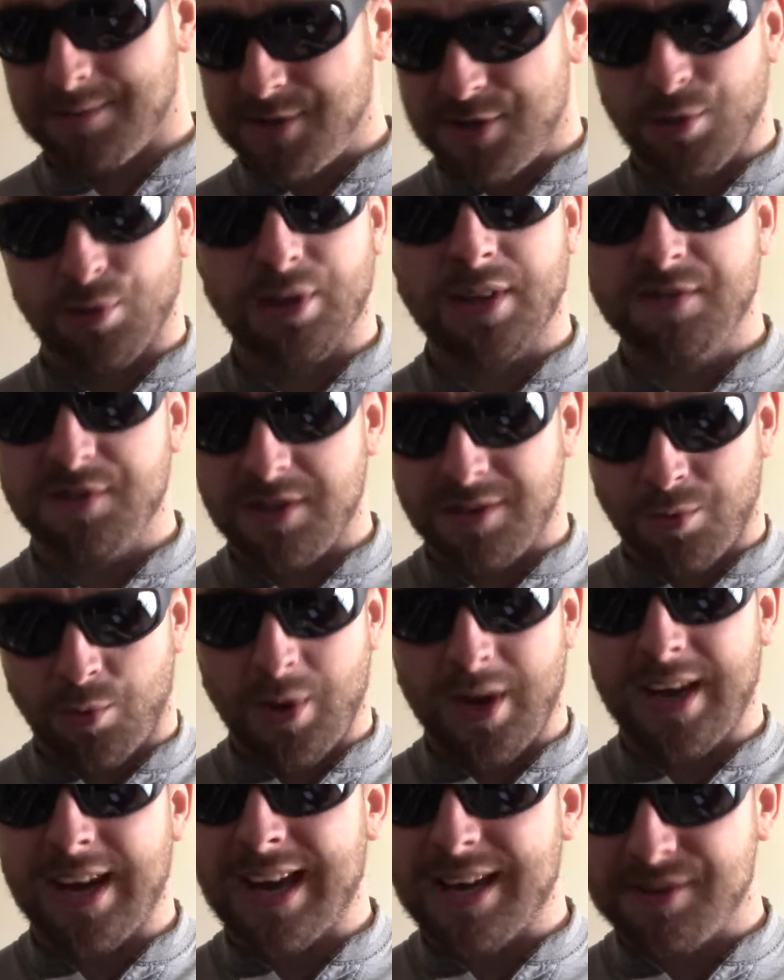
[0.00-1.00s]
still lifting the
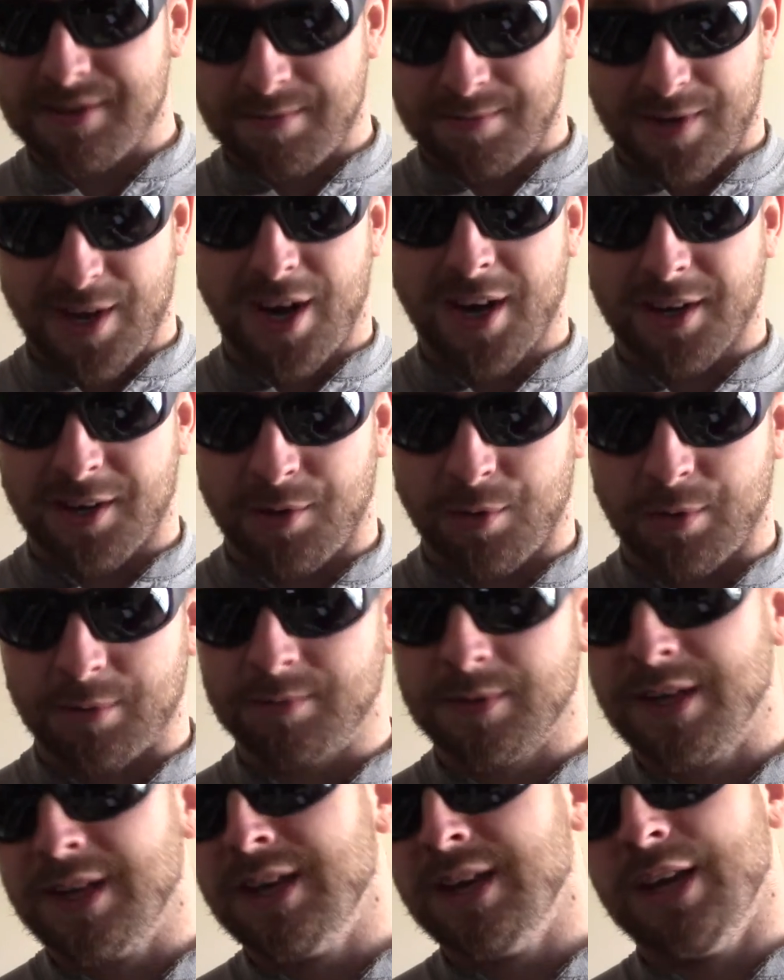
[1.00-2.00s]
weight as I'm talking to him.
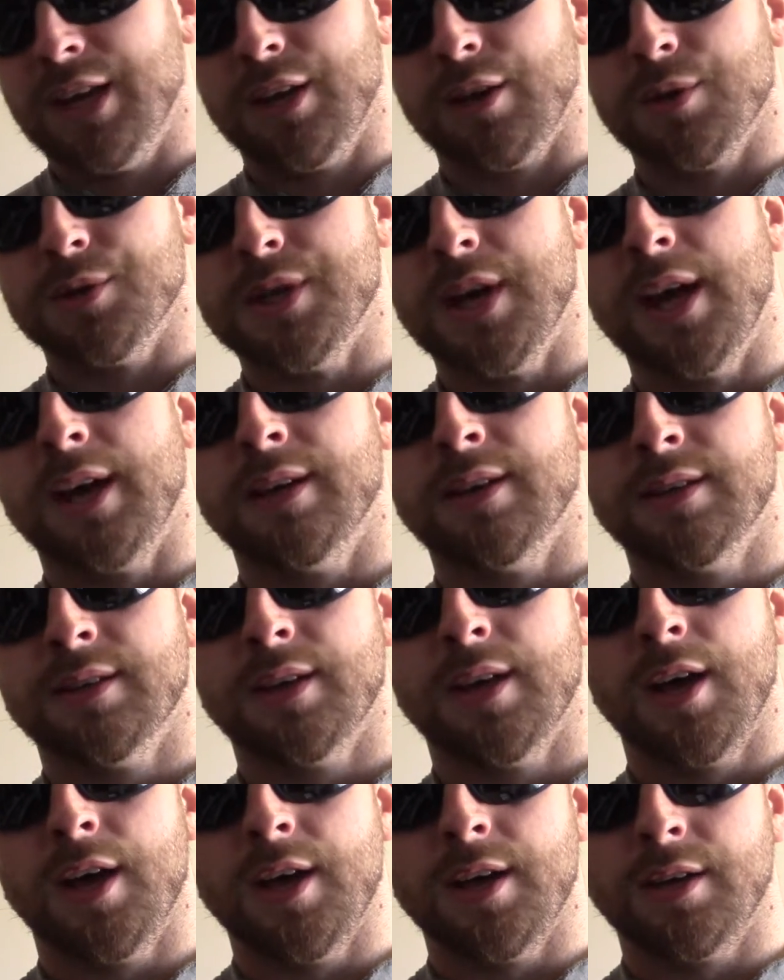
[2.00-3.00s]
And he goes, hey
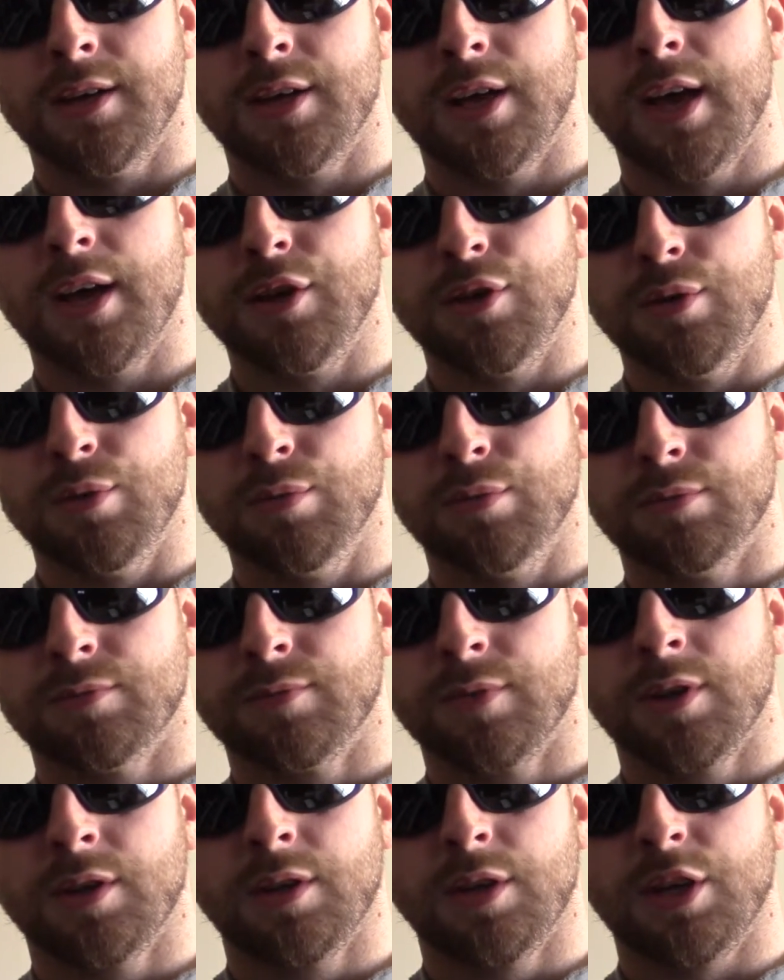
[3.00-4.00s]
you,
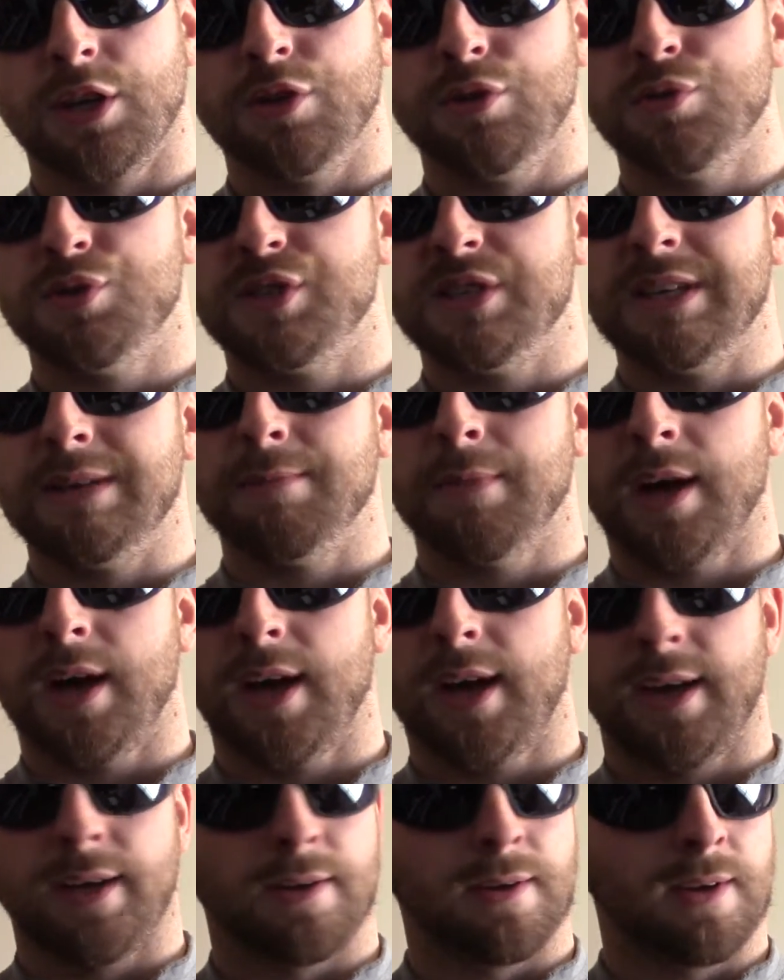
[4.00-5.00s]
can you see
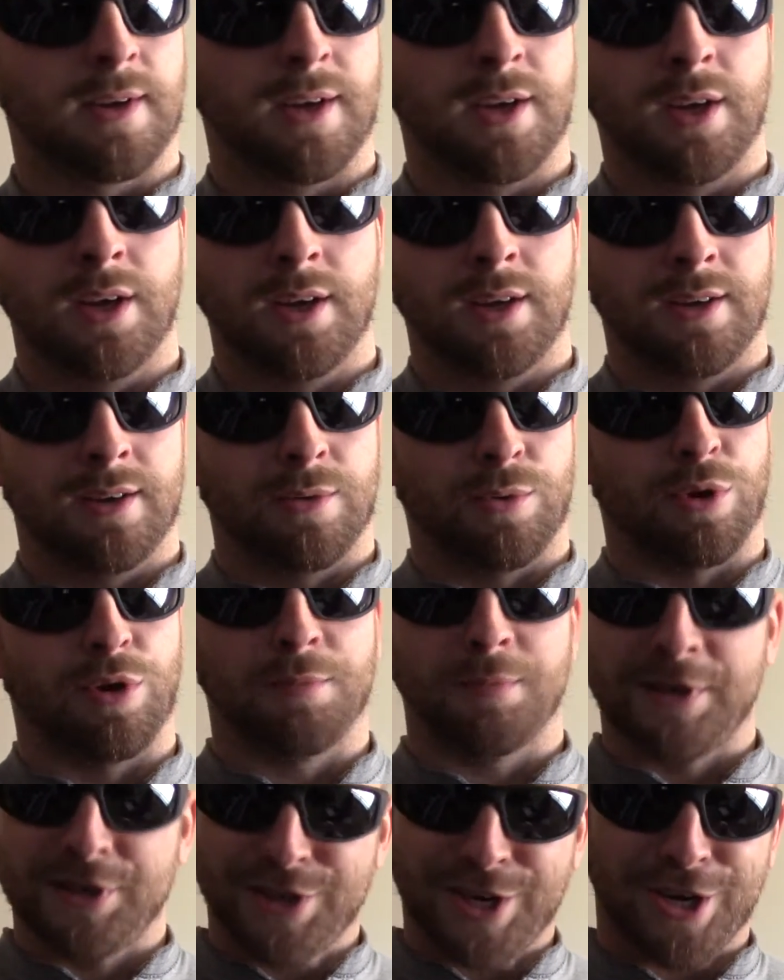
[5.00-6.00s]
my
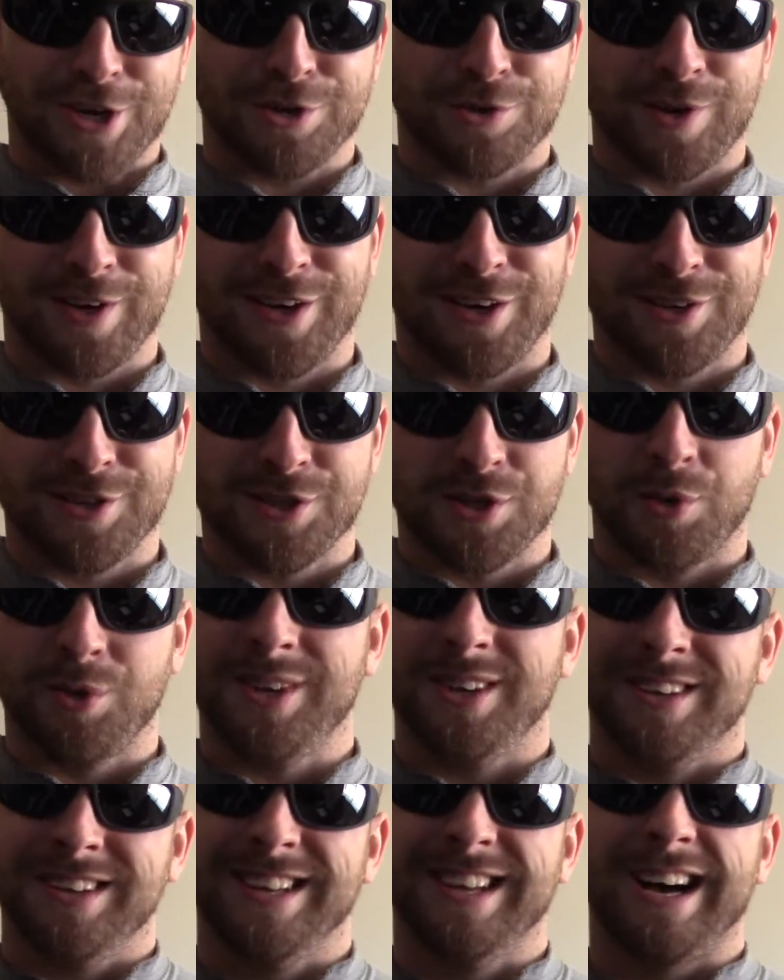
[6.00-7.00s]
daughter's right here, so
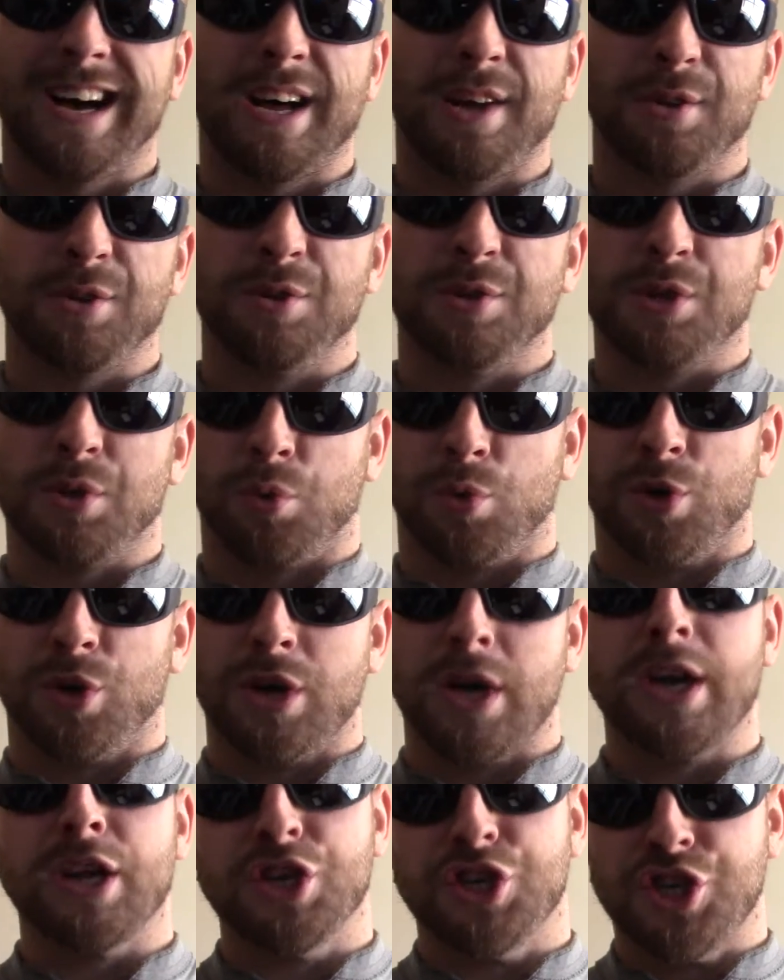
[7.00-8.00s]
I'll use the word
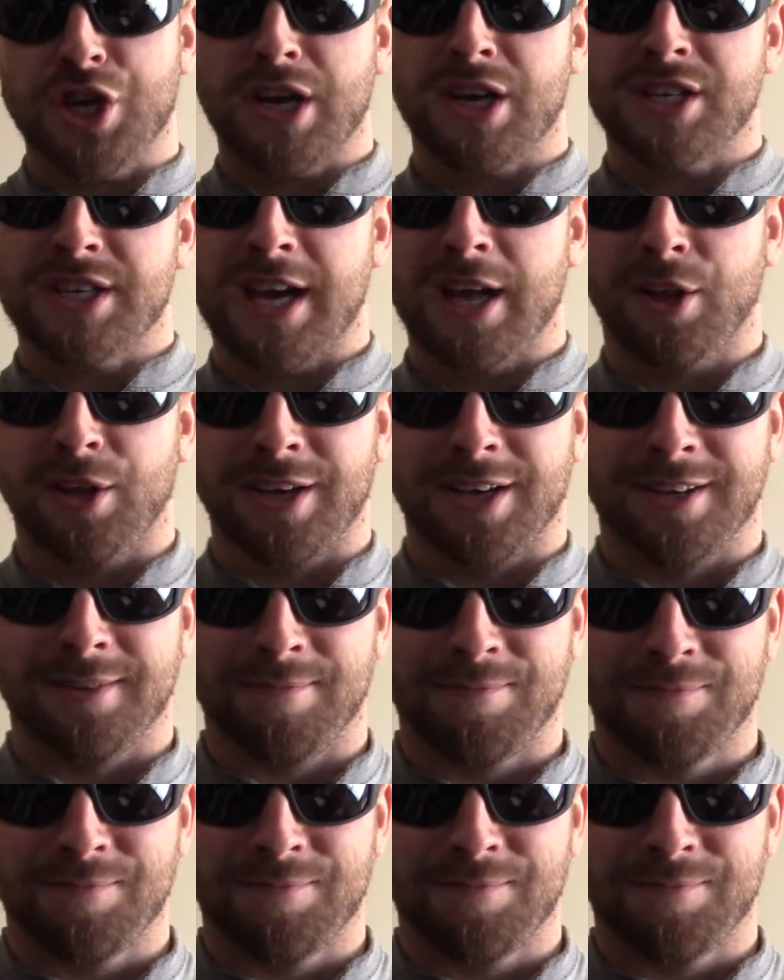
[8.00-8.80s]
genitalia.